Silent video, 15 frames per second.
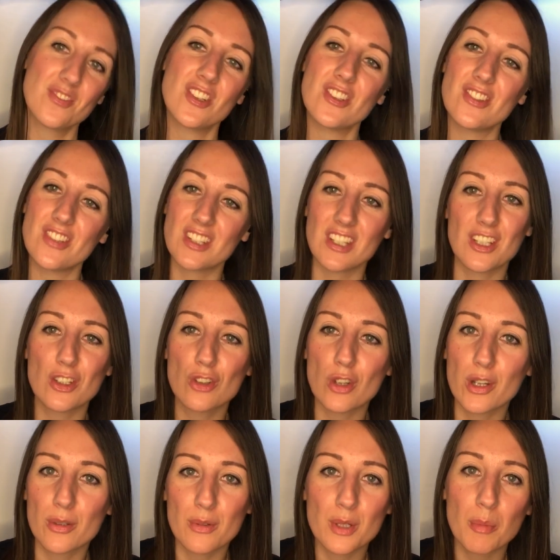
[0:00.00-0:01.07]
Just in case you're
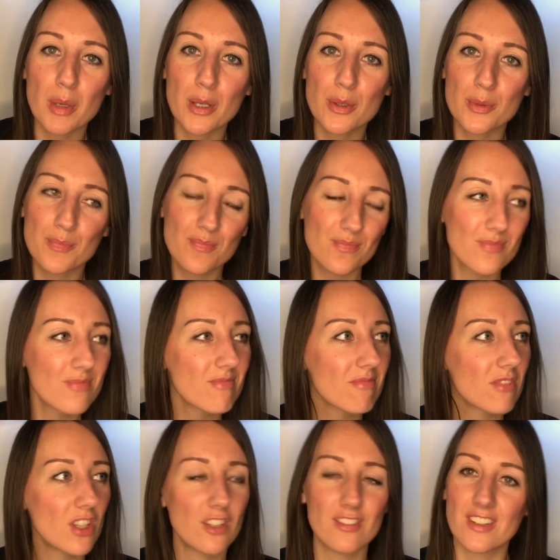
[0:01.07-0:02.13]
out and about,
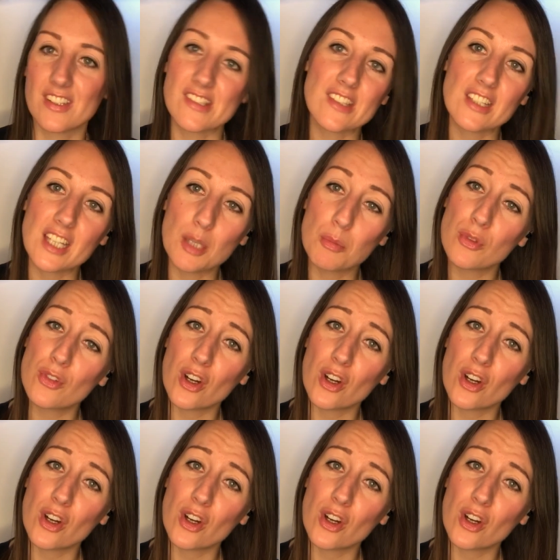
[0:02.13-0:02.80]
you fancy a game of